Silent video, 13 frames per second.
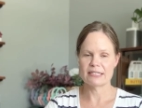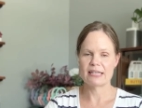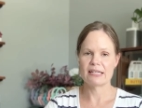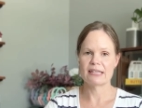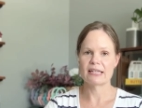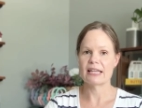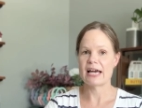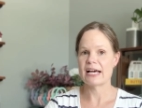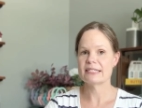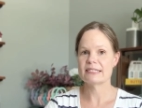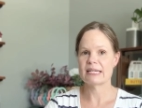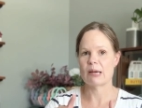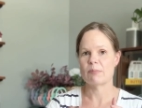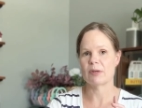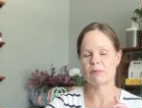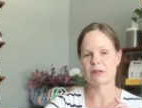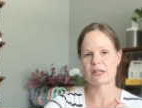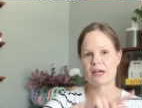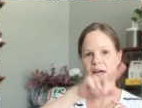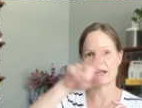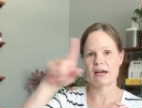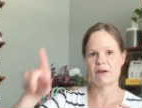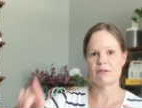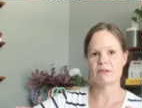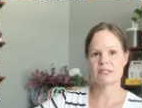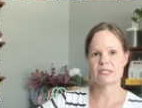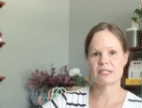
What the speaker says: and then the last step it would cut out